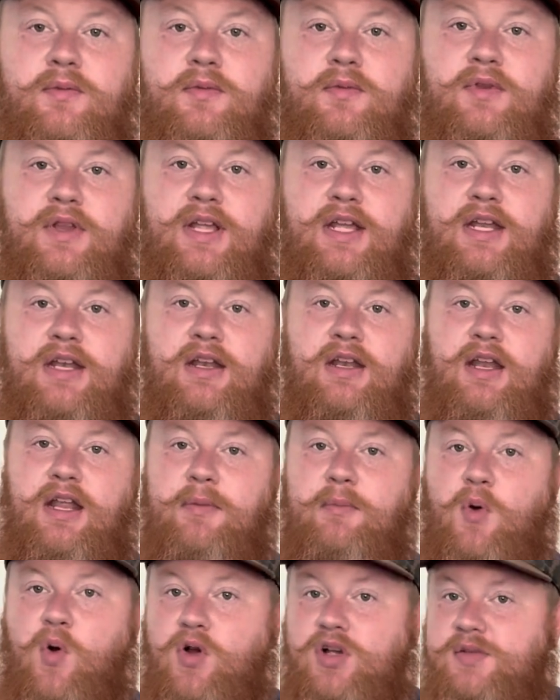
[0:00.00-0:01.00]
then a
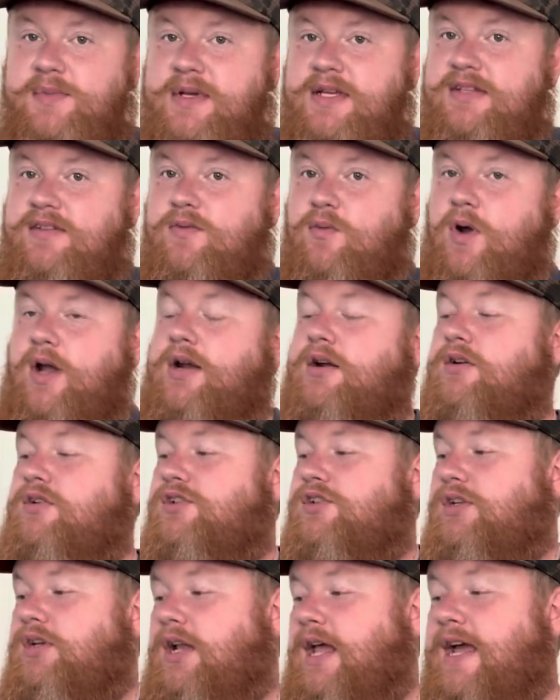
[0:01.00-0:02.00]
more expensive wader
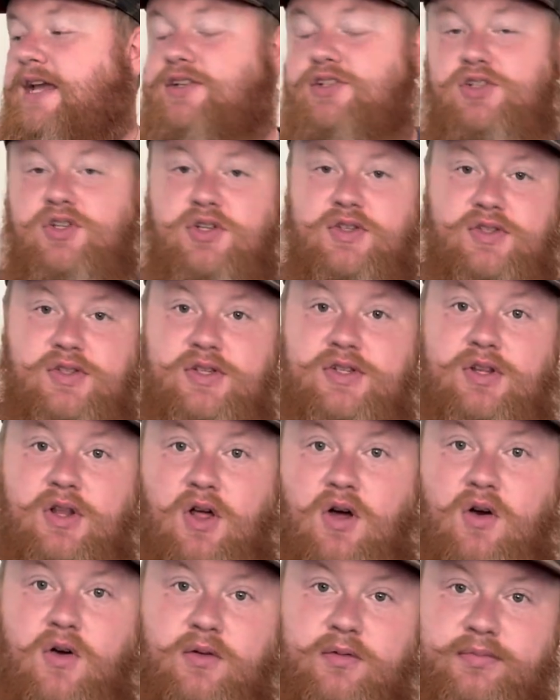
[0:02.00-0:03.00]
should last just as
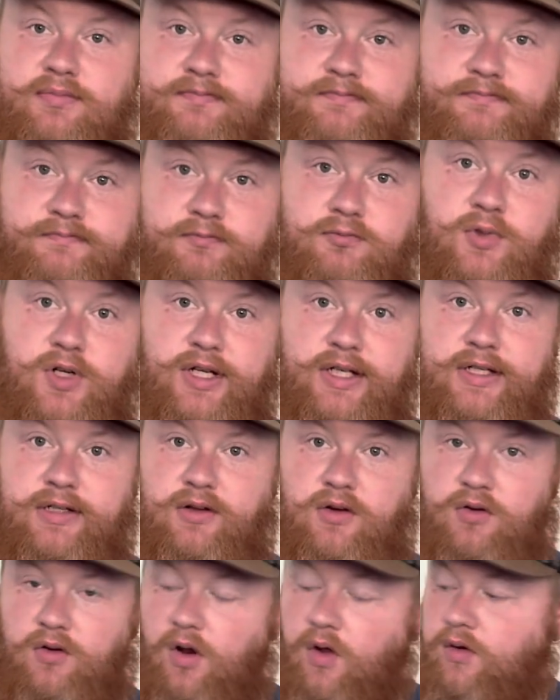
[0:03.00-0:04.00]
long, really,
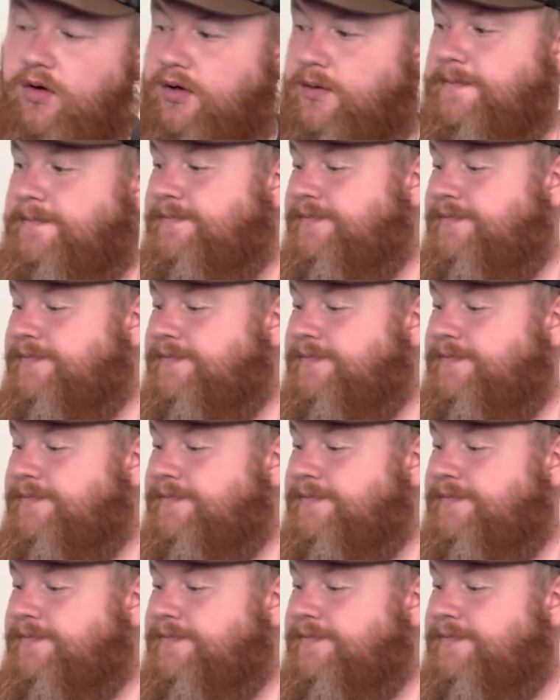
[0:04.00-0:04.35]
or longer.